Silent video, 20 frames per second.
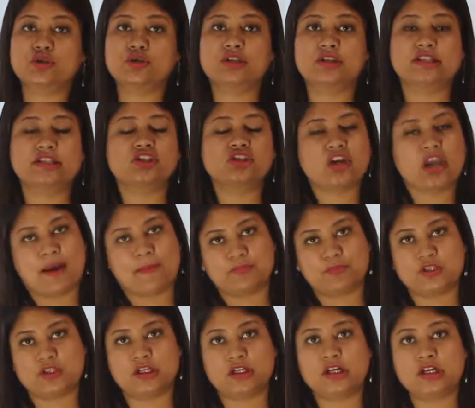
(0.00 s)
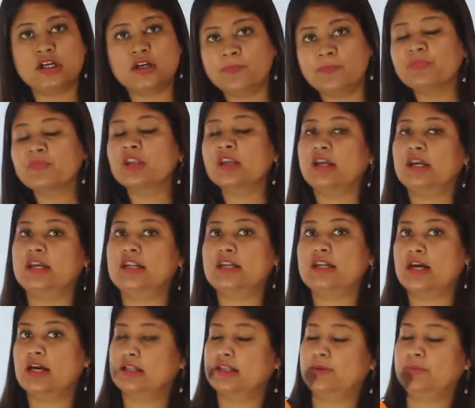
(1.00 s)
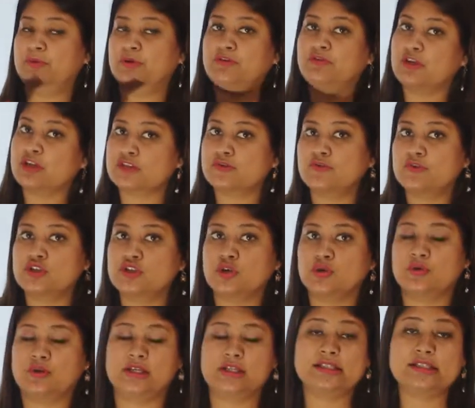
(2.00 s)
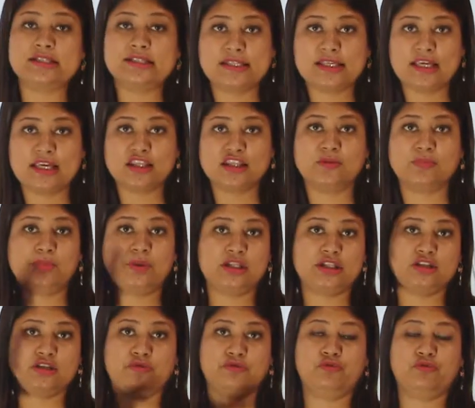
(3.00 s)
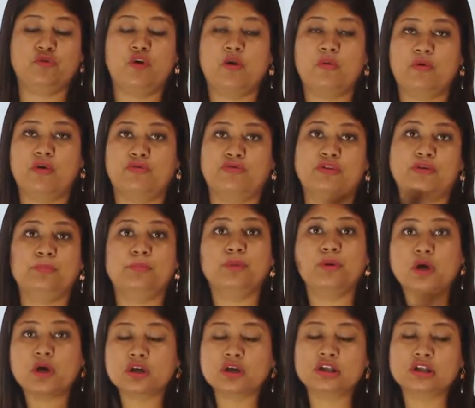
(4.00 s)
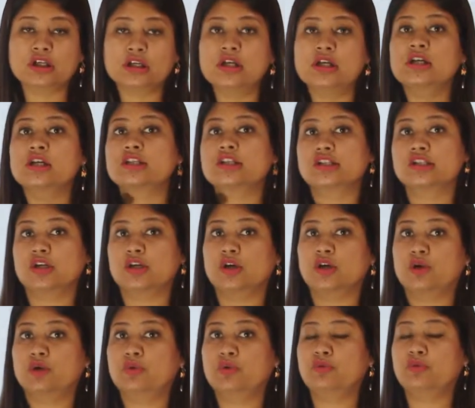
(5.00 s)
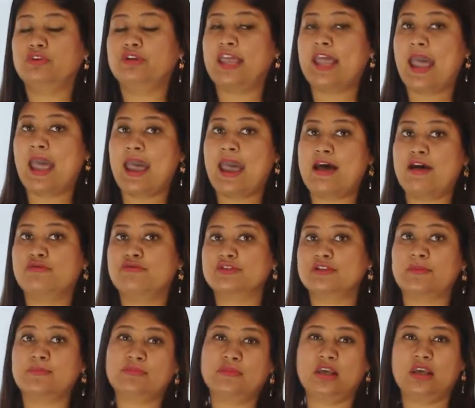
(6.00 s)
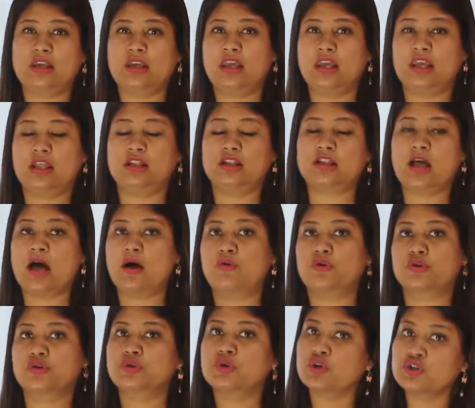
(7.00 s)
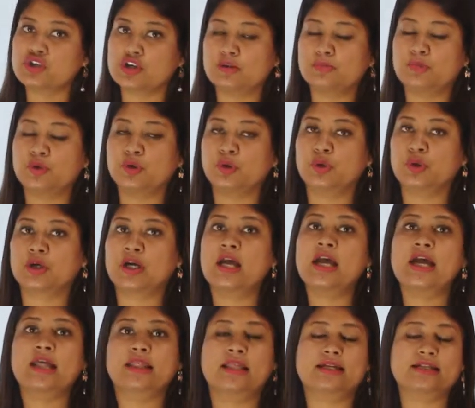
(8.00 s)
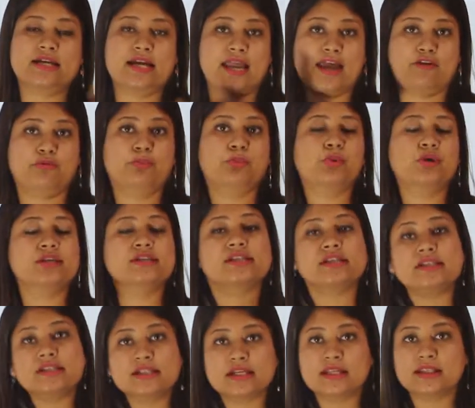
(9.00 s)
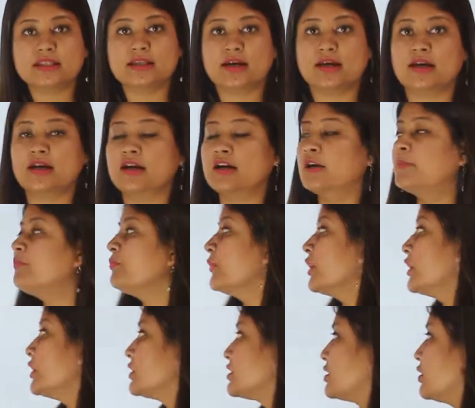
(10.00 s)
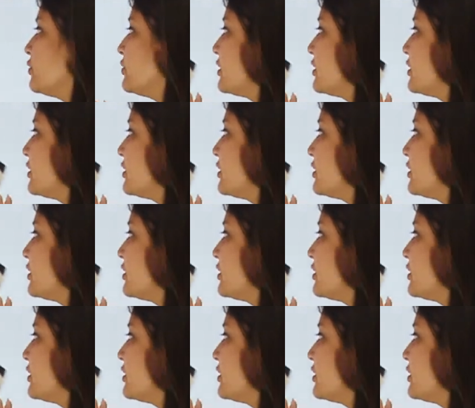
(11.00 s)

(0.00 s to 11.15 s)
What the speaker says: to this chapter. In the previous video, you can see the PDF form of the book. So we have something in our social book that I have presented there. So